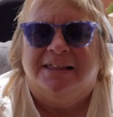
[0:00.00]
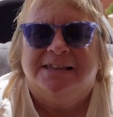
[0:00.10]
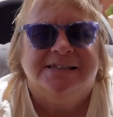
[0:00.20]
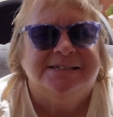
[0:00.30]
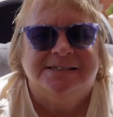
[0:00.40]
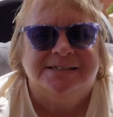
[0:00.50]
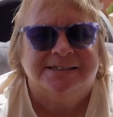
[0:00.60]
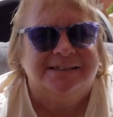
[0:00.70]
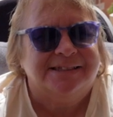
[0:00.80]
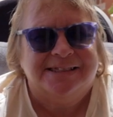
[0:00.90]
This,
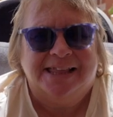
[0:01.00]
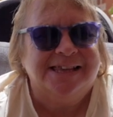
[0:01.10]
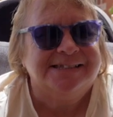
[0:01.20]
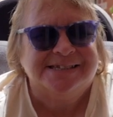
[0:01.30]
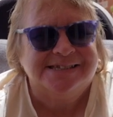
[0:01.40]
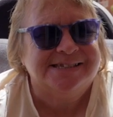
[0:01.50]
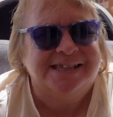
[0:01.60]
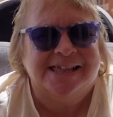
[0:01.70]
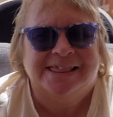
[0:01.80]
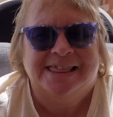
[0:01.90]
that's
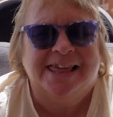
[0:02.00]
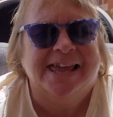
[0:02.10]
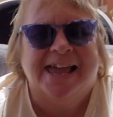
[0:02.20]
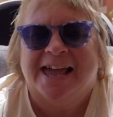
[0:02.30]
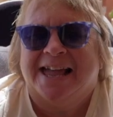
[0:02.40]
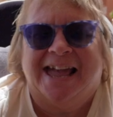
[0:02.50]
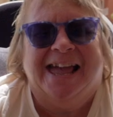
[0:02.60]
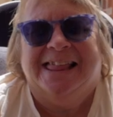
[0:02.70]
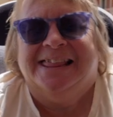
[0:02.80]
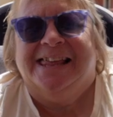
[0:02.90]
the thing
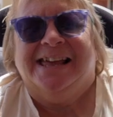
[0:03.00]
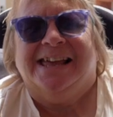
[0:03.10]
again.